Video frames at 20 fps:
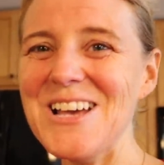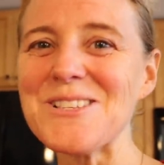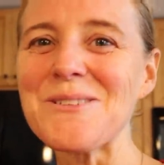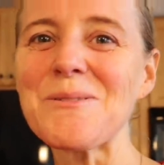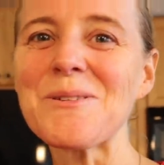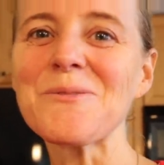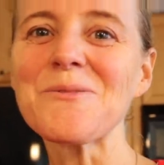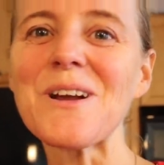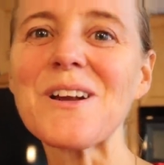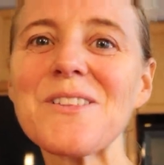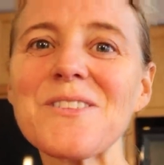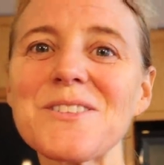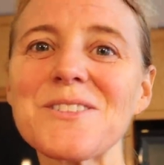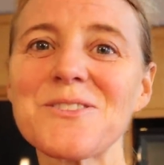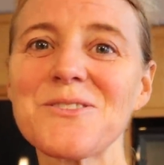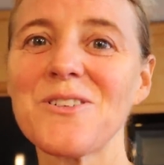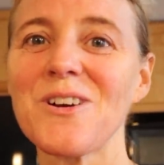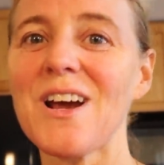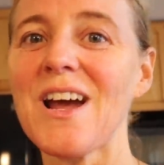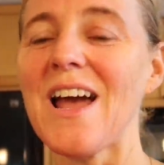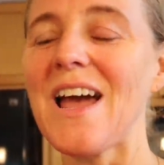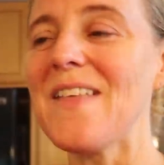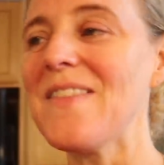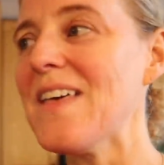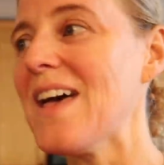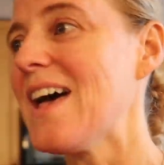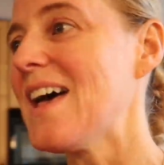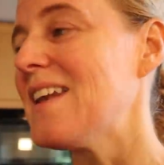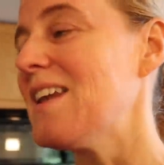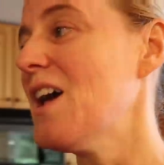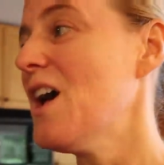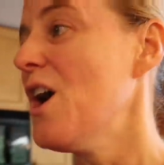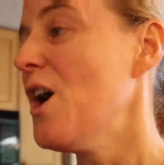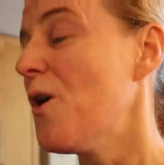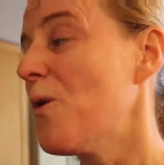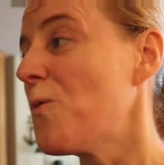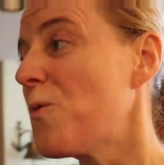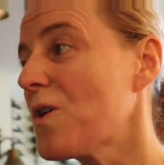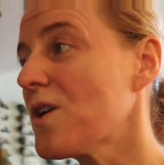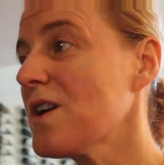So I'm gonna run to the store, and then
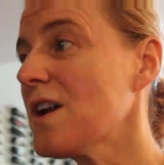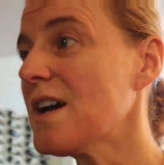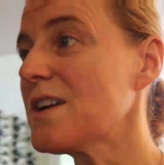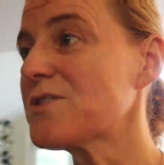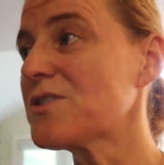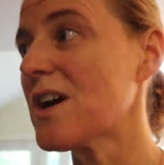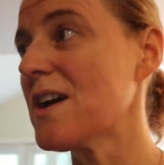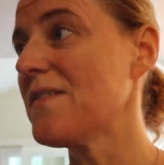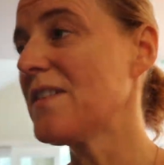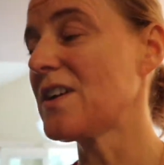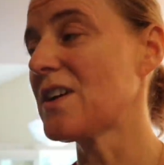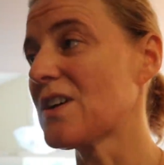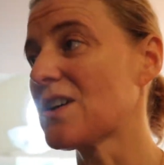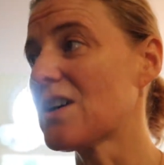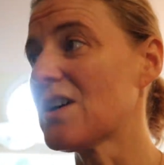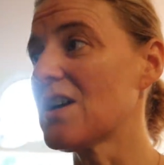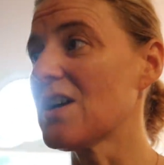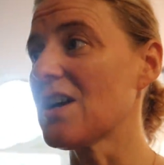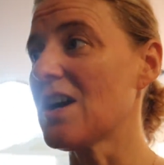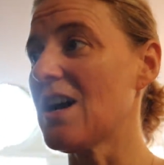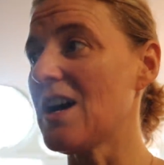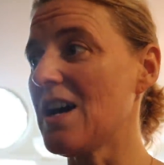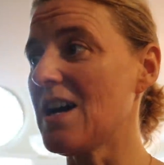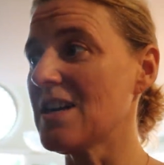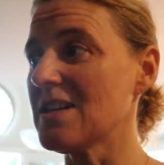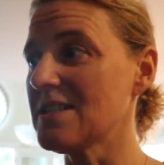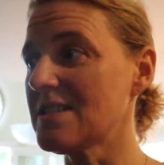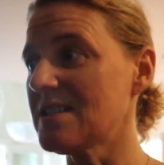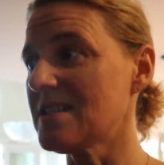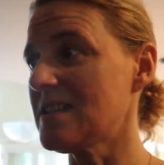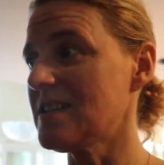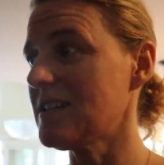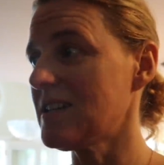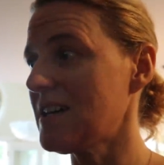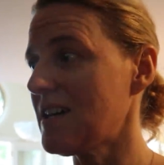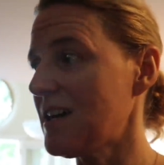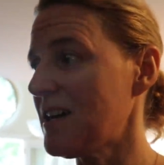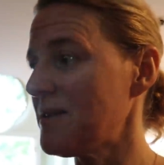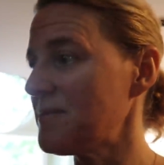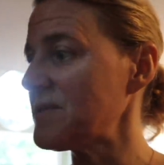we're not driving our car onto
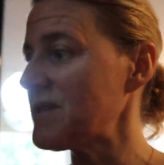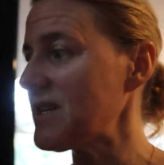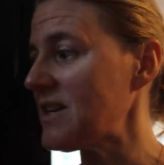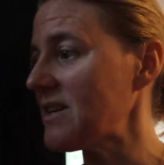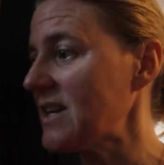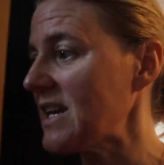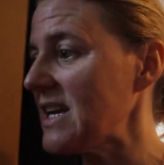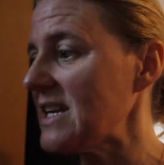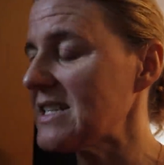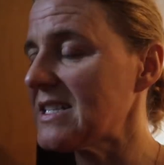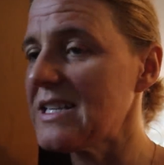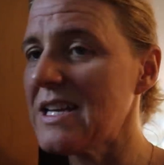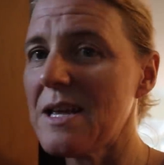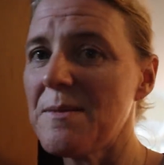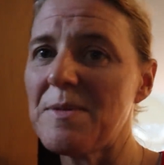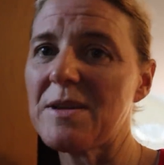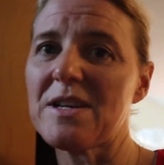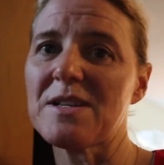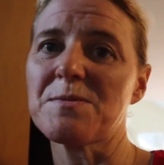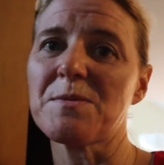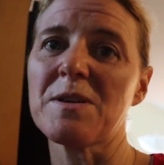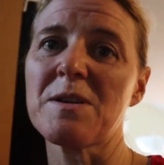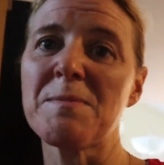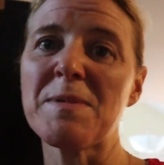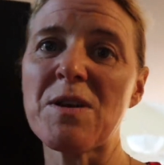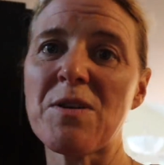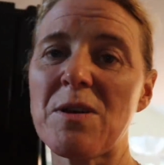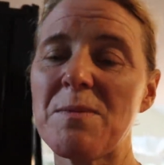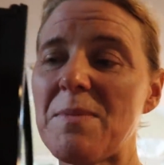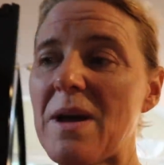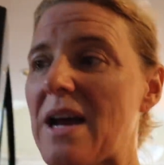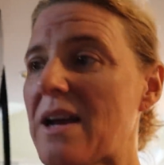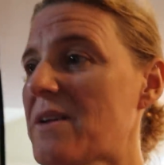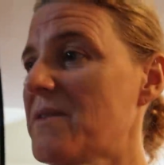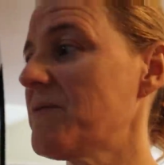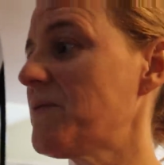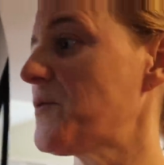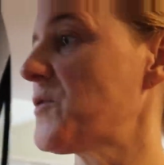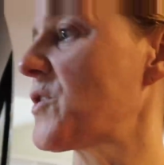the tailgate today because we're gonna be going back and